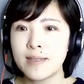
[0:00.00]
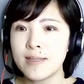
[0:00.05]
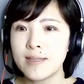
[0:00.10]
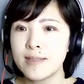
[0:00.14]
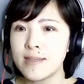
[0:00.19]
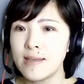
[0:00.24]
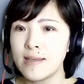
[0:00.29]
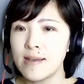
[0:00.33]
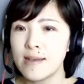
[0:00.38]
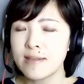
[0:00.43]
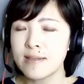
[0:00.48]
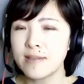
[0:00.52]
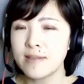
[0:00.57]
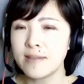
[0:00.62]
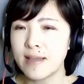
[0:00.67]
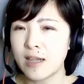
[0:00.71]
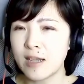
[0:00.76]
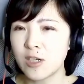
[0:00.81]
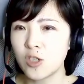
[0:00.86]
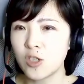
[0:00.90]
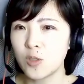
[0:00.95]
seen as a
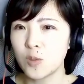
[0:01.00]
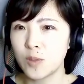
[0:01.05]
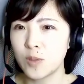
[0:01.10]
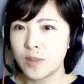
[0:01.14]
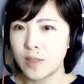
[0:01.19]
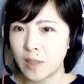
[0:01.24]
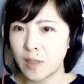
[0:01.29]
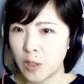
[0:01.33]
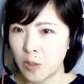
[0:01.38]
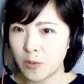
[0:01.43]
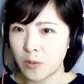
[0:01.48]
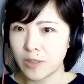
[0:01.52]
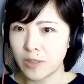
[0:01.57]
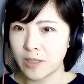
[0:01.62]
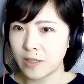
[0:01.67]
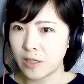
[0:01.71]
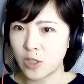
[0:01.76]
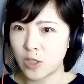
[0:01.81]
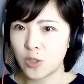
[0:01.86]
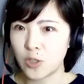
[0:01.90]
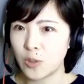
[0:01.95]
national security
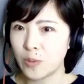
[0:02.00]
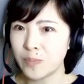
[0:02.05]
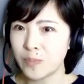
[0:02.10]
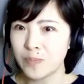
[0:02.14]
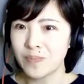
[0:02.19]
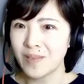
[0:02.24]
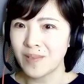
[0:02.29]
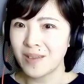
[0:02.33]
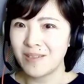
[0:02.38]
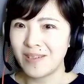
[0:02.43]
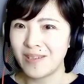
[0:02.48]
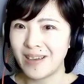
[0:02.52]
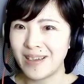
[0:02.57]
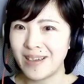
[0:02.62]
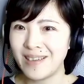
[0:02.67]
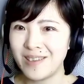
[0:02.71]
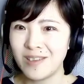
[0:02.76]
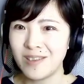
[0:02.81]
issue, right?